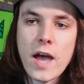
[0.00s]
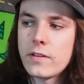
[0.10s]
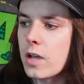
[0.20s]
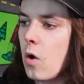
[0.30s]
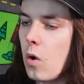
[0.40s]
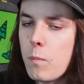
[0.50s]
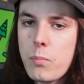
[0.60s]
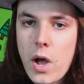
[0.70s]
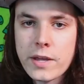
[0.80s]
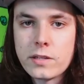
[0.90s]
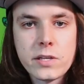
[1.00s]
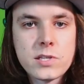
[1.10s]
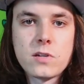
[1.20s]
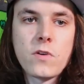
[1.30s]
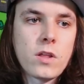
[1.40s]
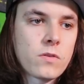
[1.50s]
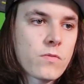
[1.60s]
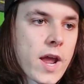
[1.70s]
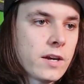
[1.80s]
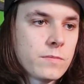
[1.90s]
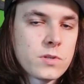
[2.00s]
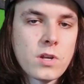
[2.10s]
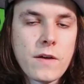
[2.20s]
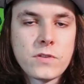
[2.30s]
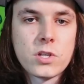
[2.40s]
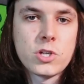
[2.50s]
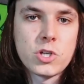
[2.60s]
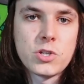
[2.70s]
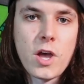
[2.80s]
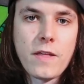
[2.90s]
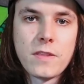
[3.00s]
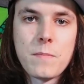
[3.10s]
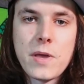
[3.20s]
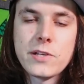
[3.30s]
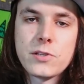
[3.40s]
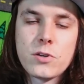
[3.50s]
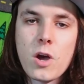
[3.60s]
you have like a whole bucket list of other random stuff that she's done that makes you